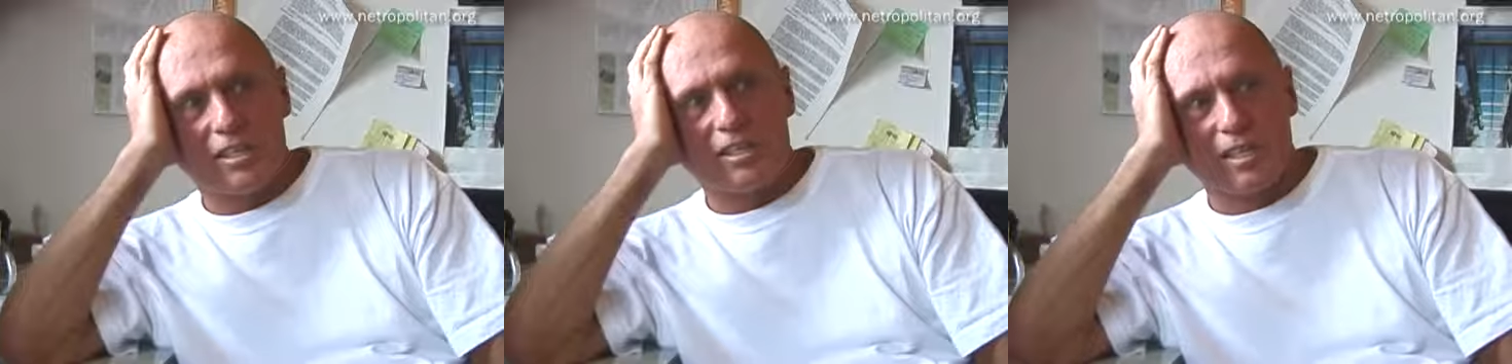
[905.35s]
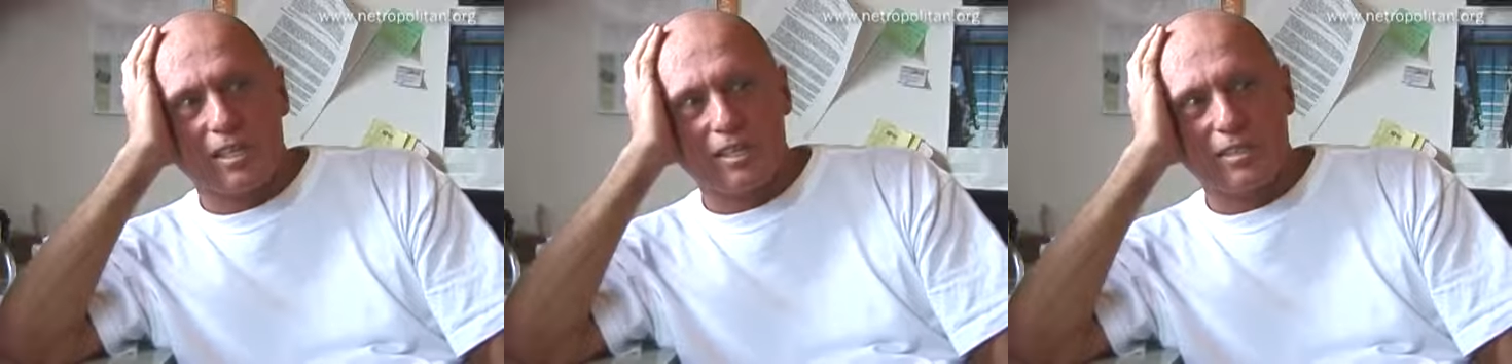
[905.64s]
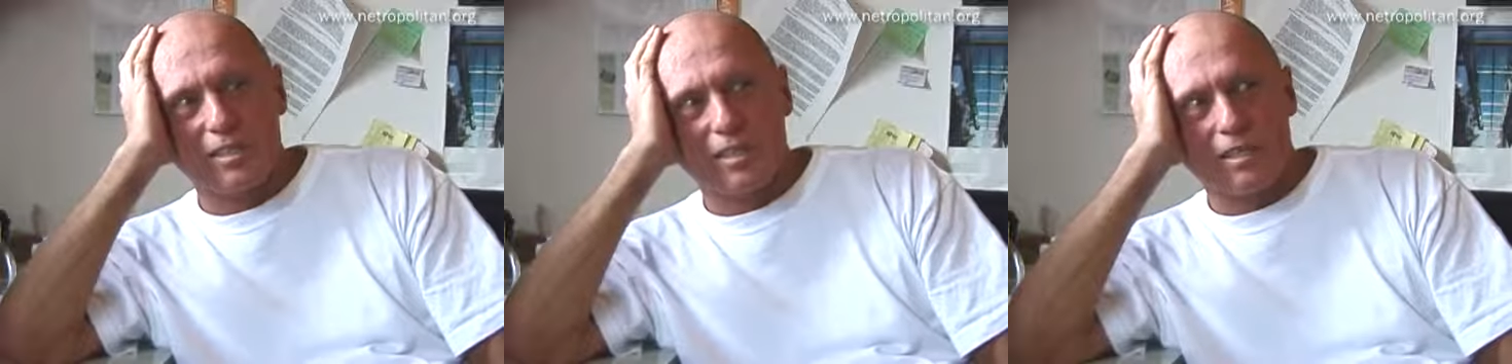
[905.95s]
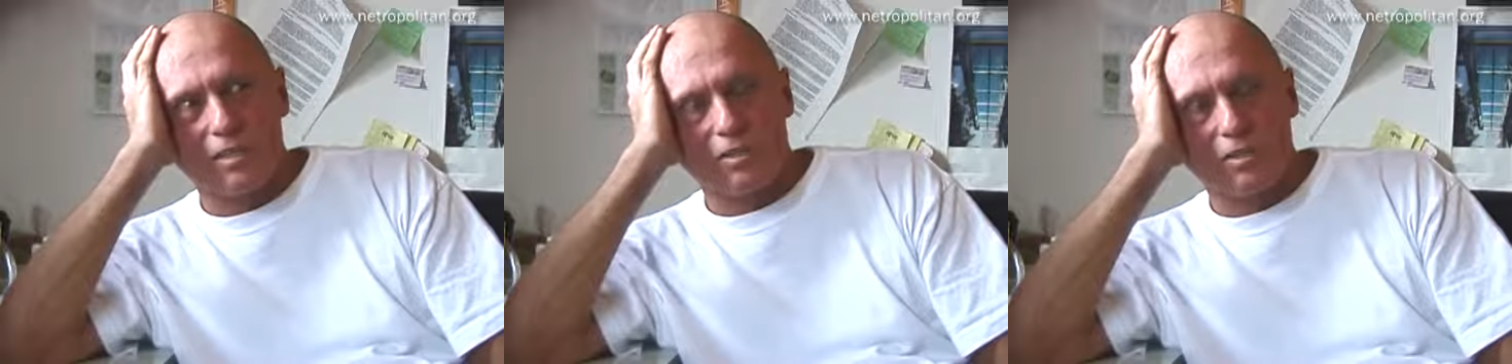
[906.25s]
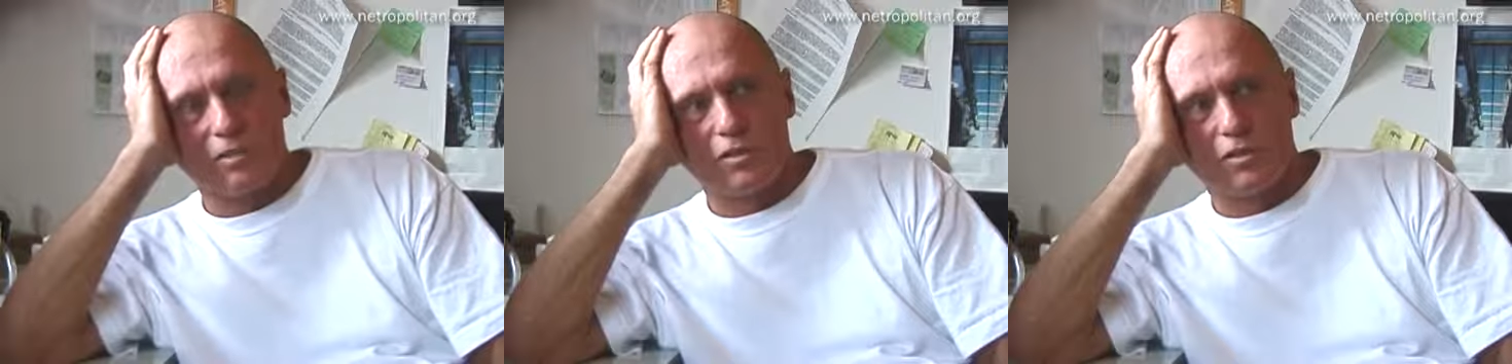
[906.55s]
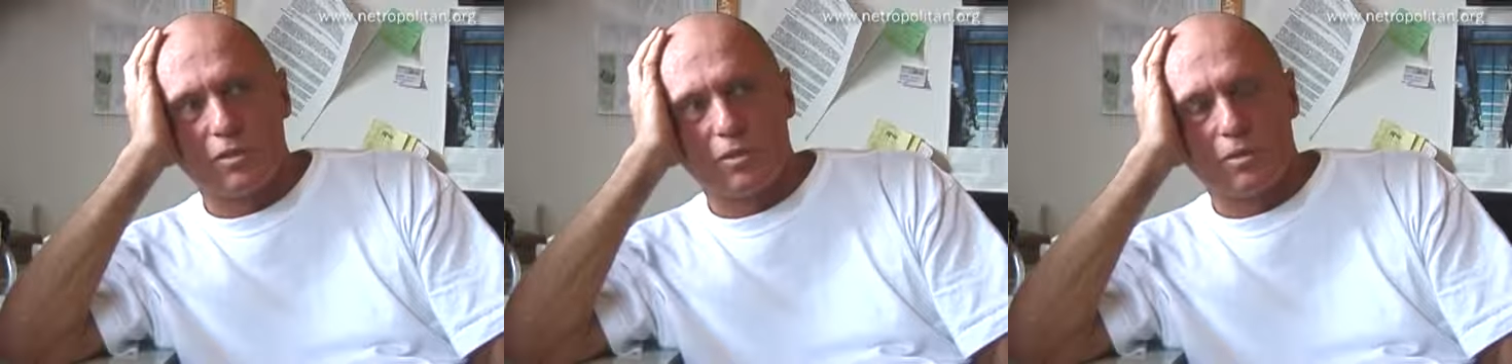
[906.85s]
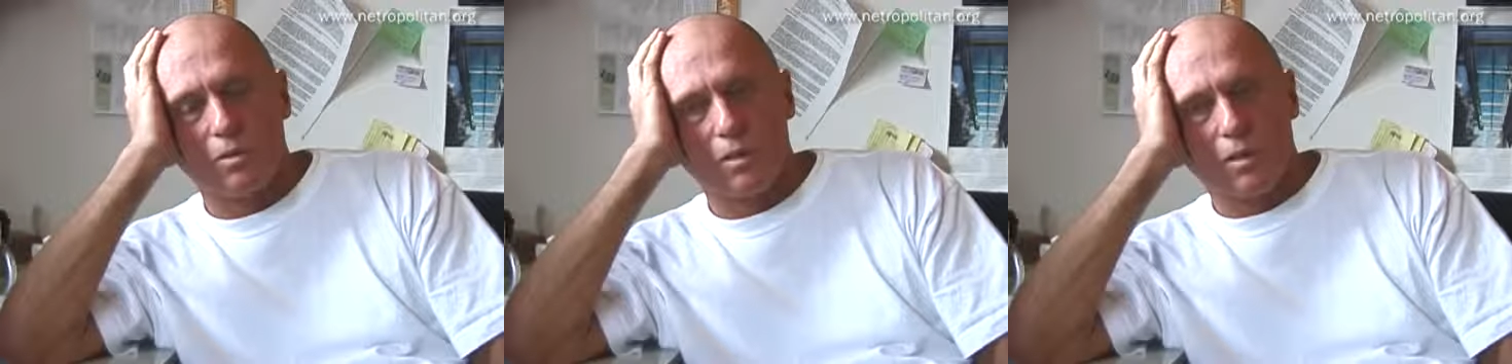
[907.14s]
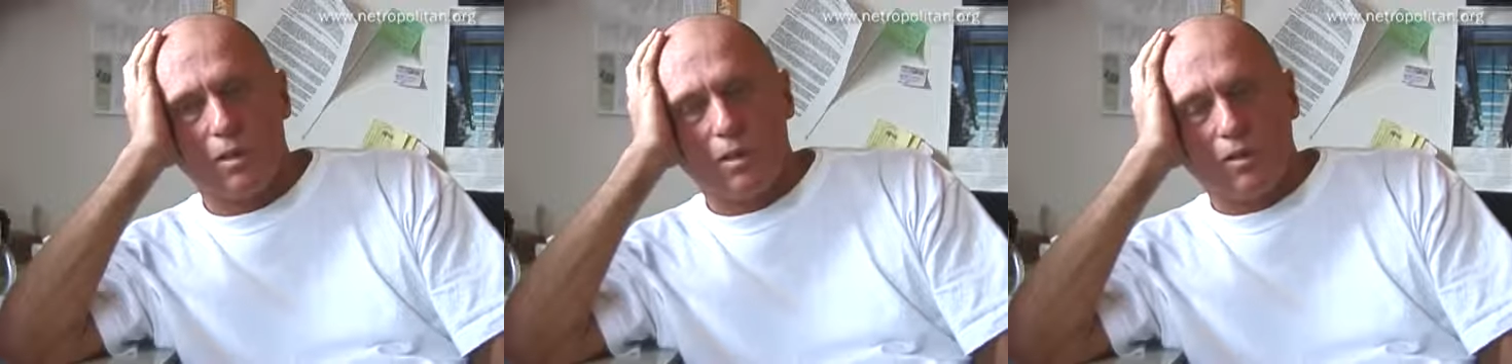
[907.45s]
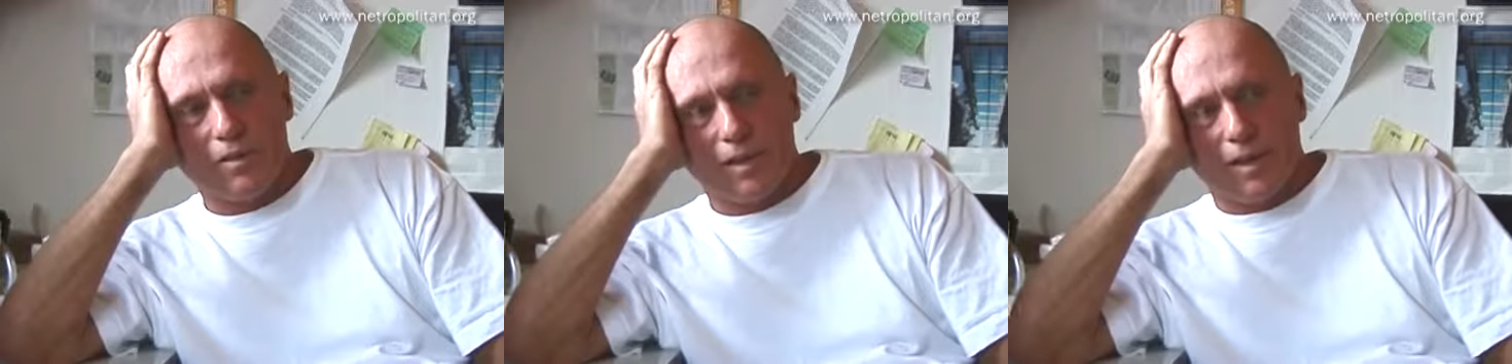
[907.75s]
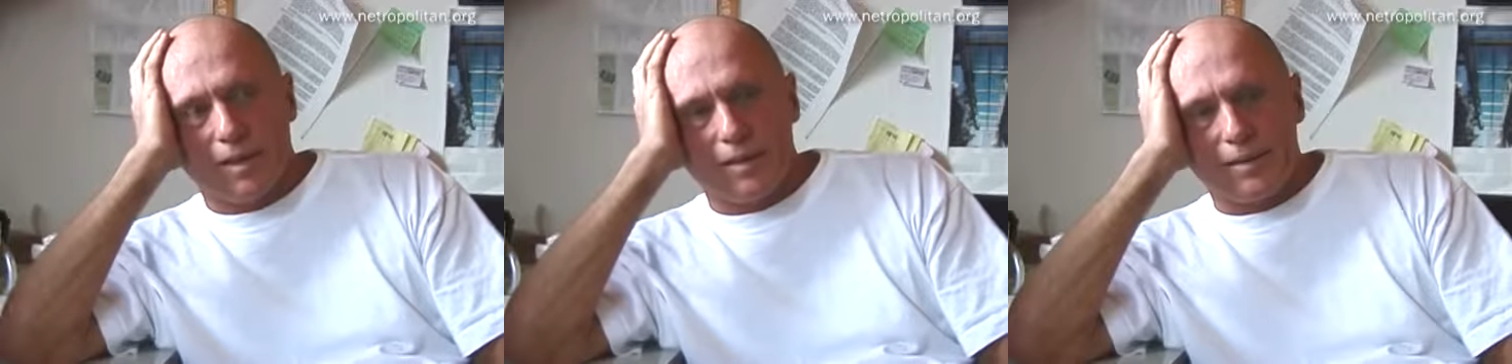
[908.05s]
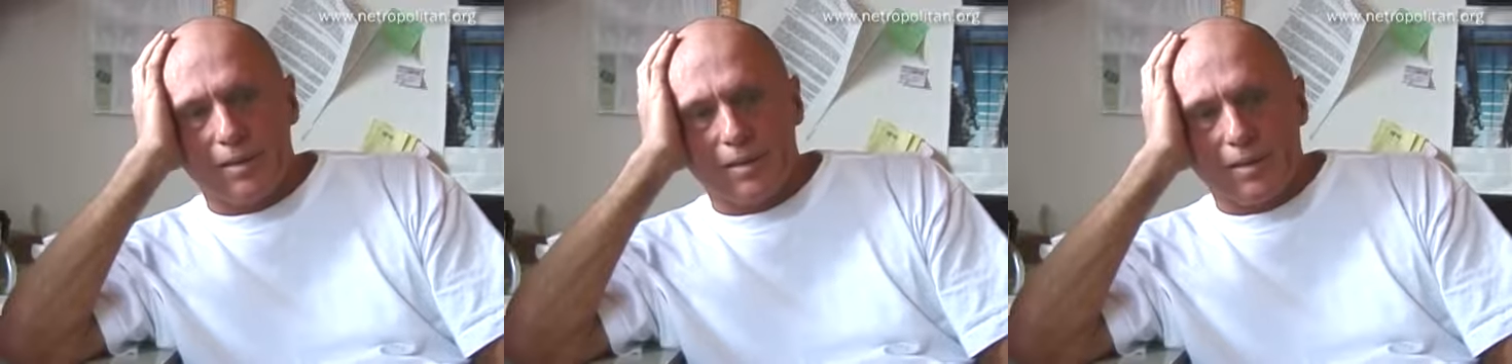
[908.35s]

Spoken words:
I think, like I said, that sort of show that,